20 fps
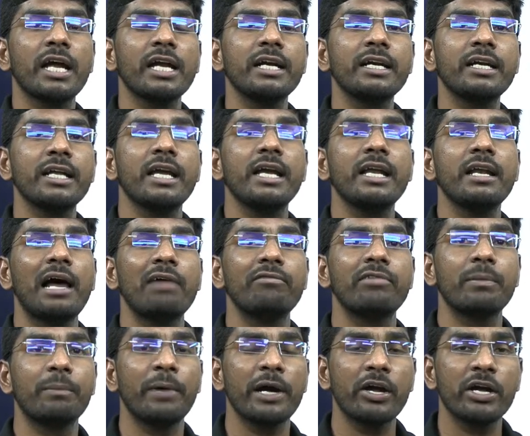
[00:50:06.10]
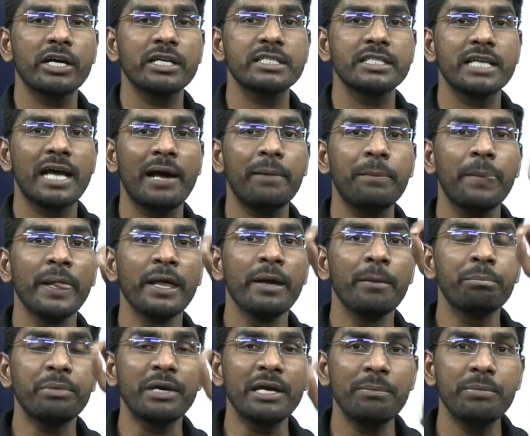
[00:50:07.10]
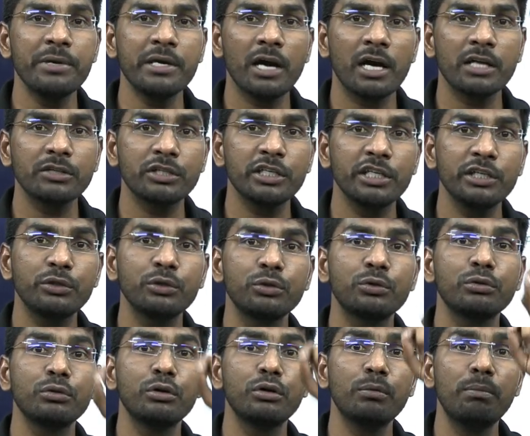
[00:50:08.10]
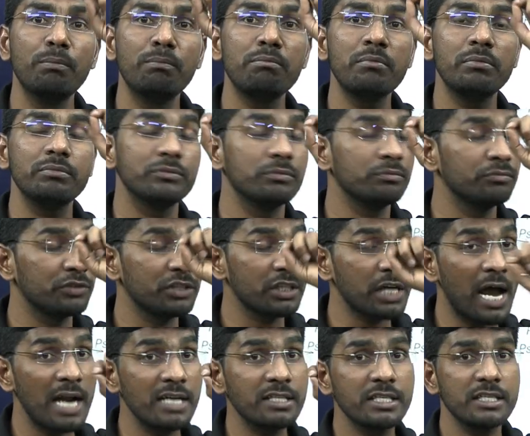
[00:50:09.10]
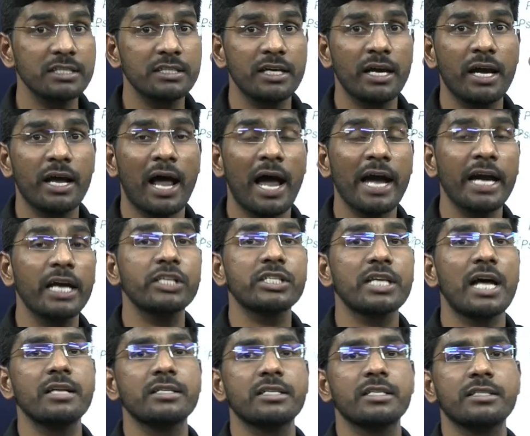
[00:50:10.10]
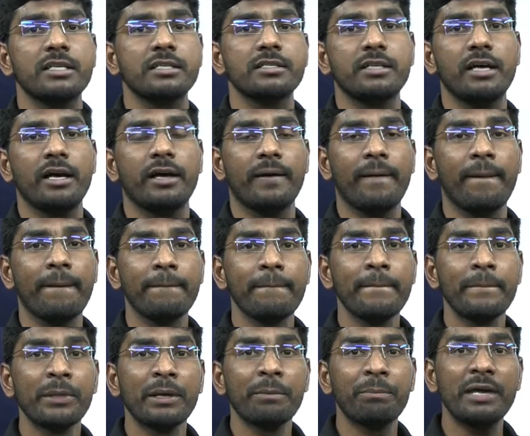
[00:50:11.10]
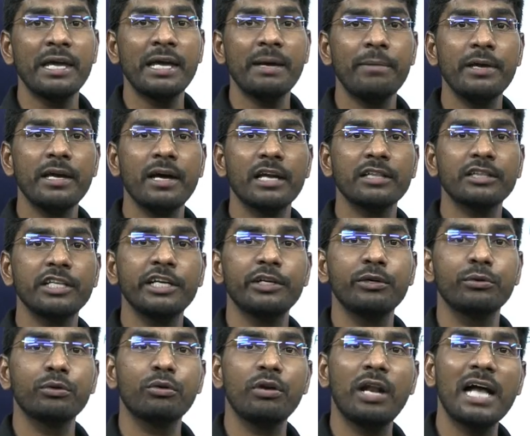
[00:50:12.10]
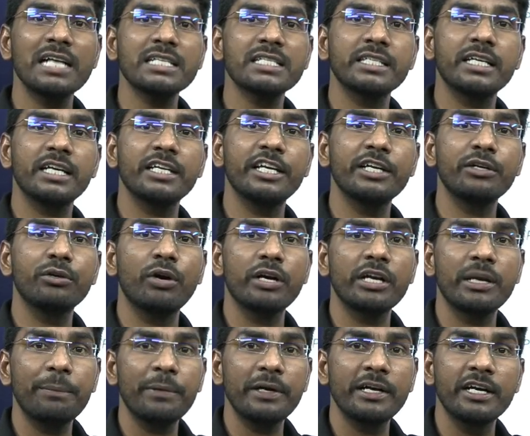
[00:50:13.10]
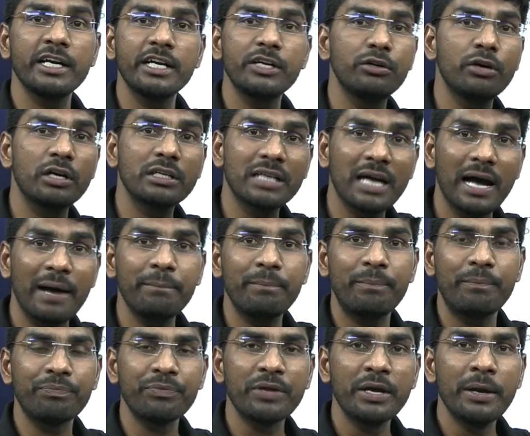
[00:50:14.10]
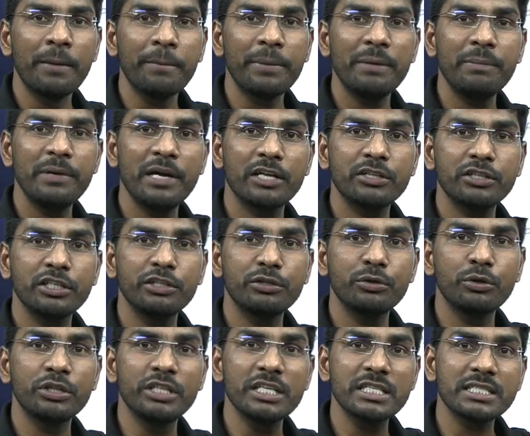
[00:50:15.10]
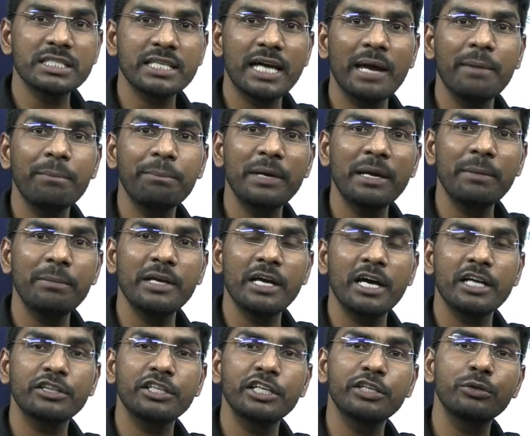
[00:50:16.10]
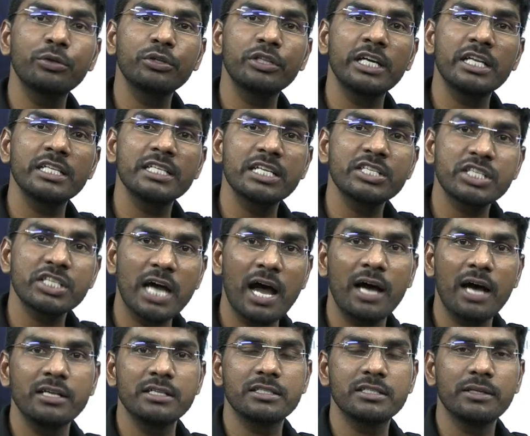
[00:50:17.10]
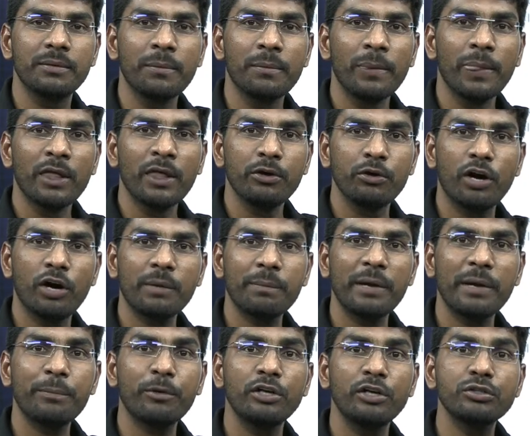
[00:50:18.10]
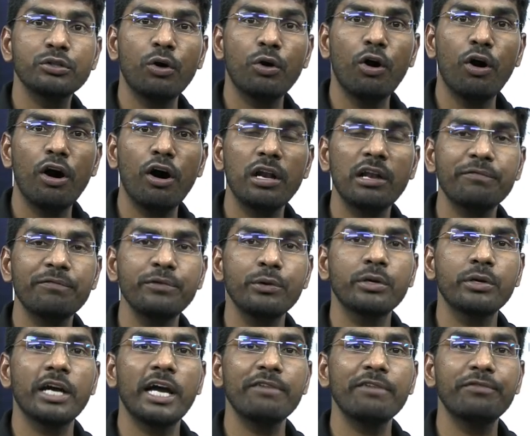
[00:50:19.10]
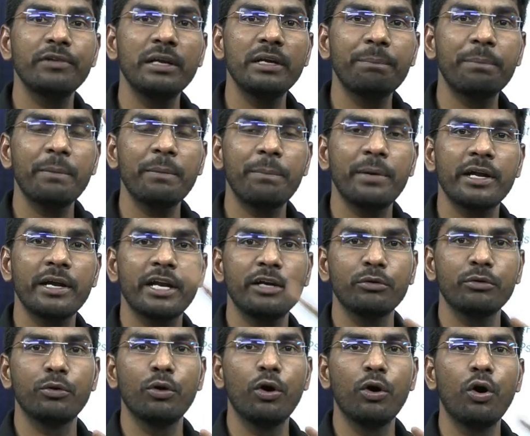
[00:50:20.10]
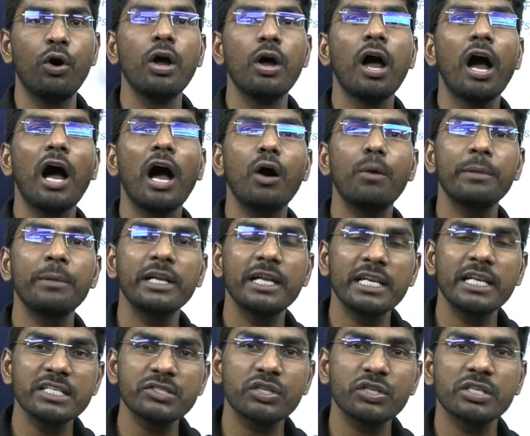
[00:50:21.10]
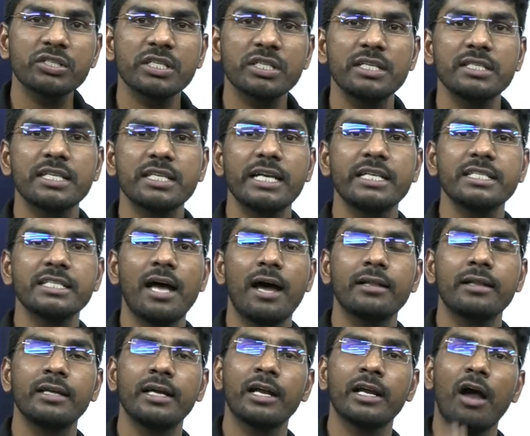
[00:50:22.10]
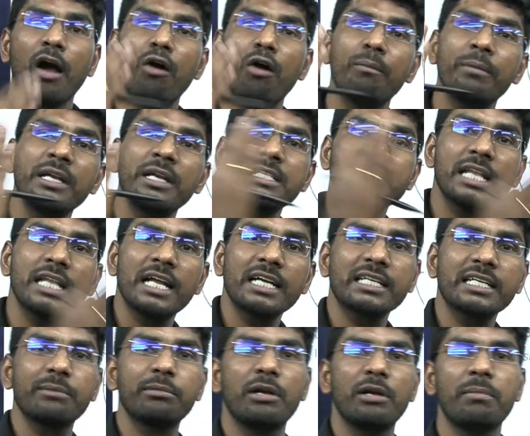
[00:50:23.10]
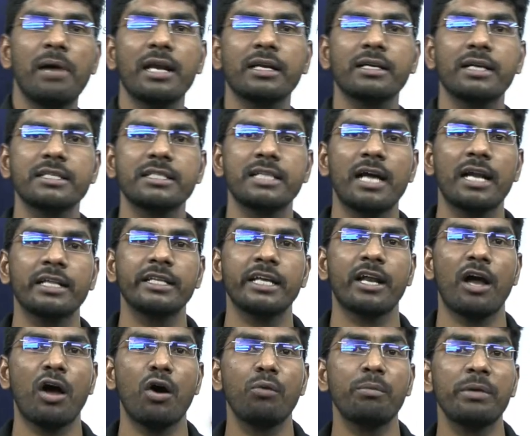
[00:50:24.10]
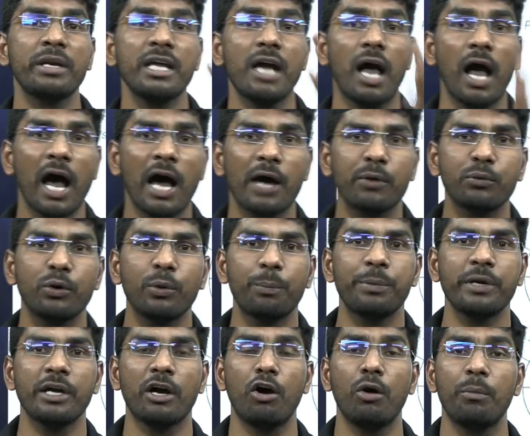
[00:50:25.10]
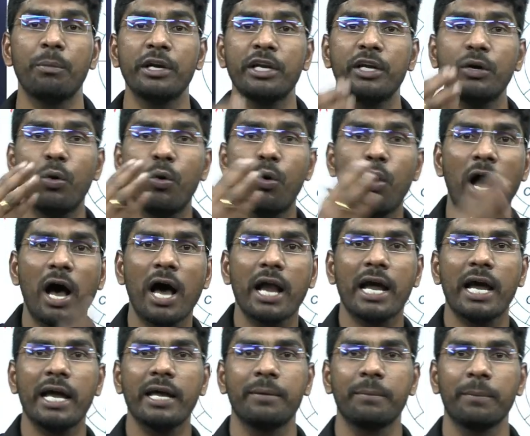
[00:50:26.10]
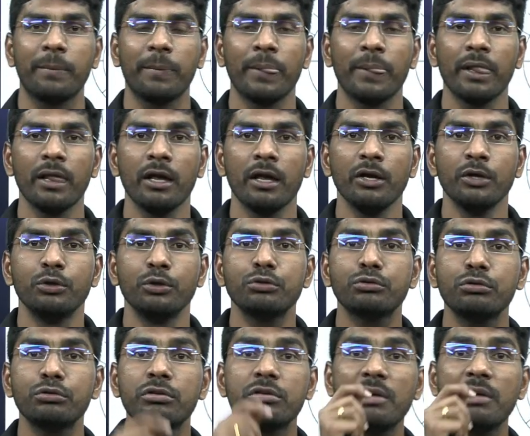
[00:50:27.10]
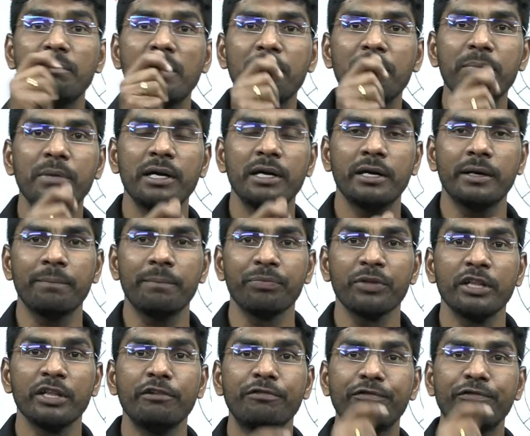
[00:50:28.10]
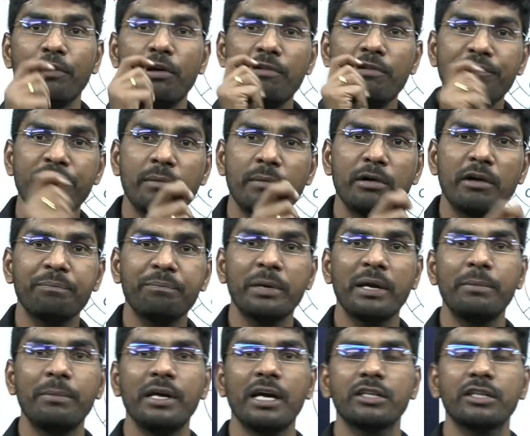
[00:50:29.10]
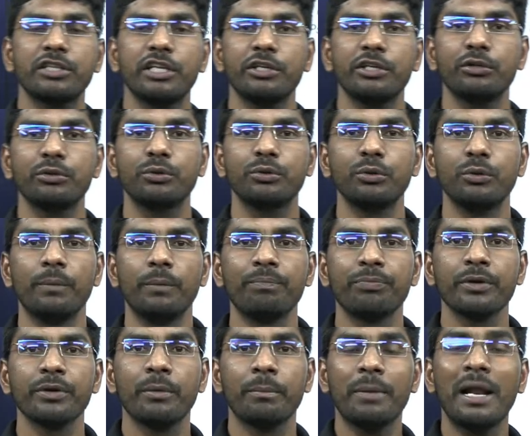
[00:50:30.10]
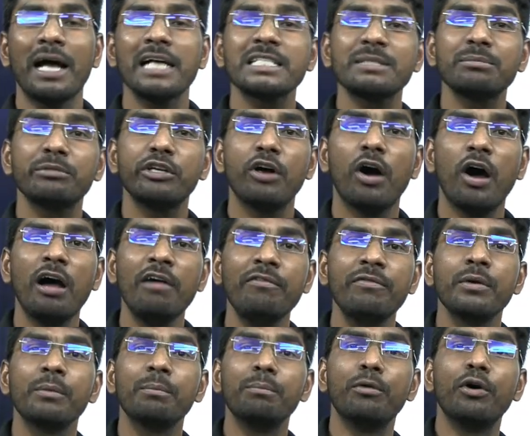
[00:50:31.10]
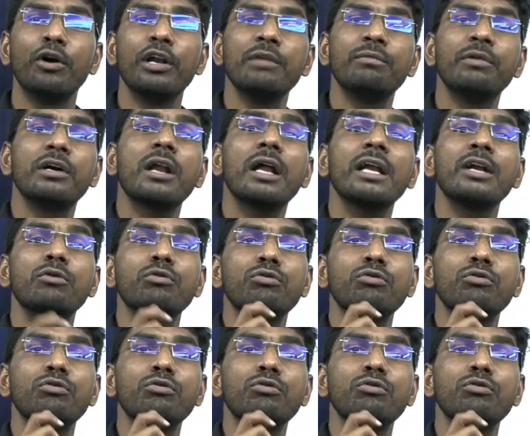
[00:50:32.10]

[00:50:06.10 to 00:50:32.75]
19, our bio exam, PBR 3 to 2, chance is there, high chances is there. PBR 3 to 2 last year did not repeat, did not come. PBR 3 to 2. This time, PBR 3 to 2, there is a chance you got my point so all of you carefully prepare and go how many restriction sites are there how many selectable markers are there how many rop how many ori you should remember the full form of pbr 322 Plasmid of, Bolivar and